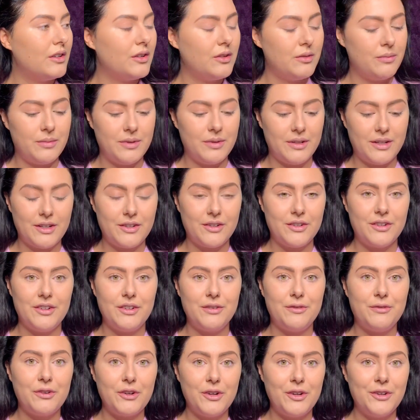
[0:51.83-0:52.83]
Oh my god, I
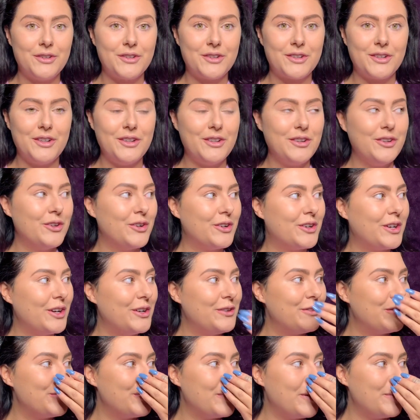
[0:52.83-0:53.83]
thought I was going to knock
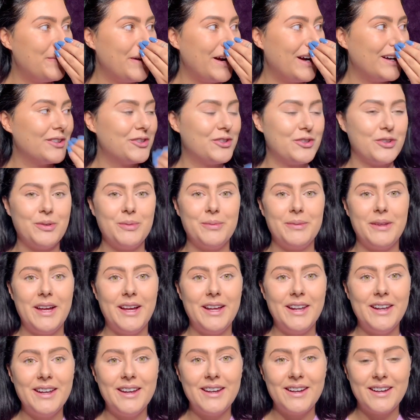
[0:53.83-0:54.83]
over my backdrop
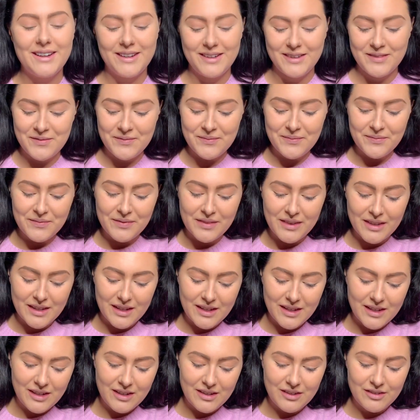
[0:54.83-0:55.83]
then.
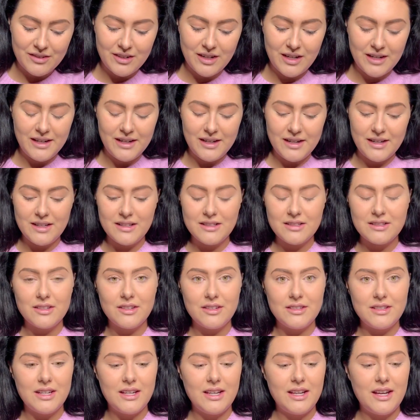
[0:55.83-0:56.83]
Right, so I
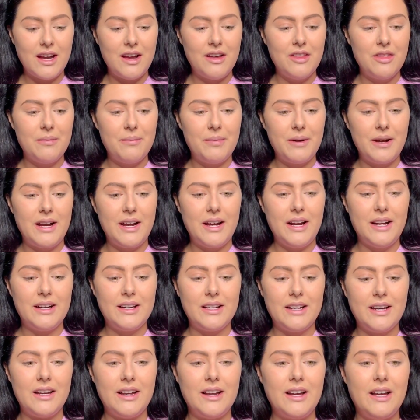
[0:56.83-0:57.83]
take it out of the bag
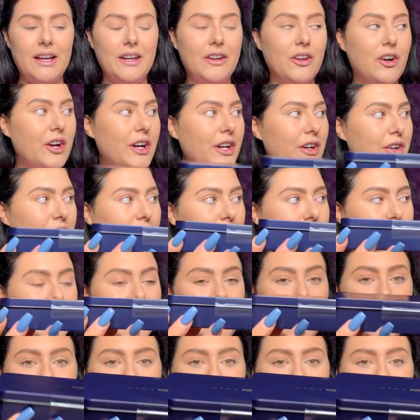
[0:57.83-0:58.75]
and I got, yeah,